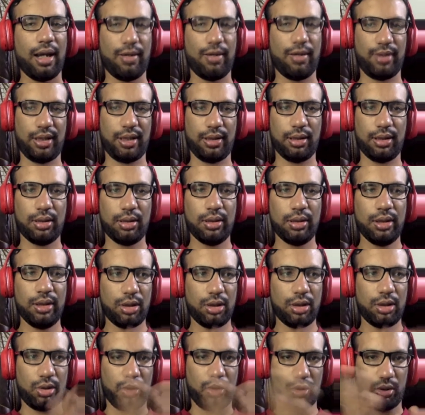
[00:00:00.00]
everything.
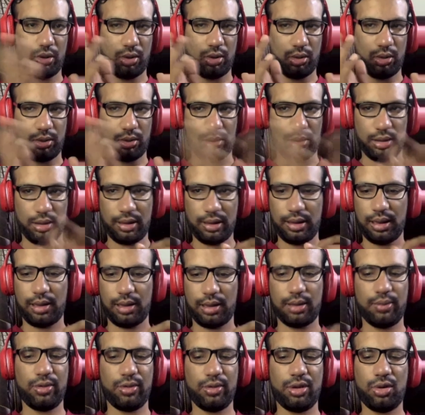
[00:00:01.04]
So these are
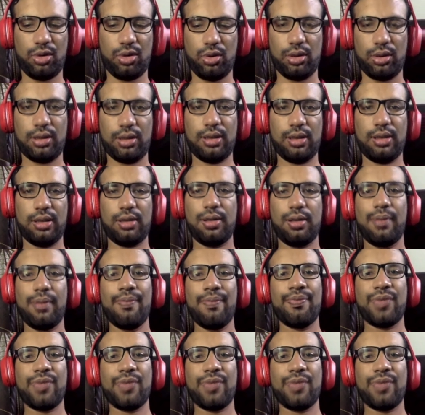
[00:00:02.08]
some resources.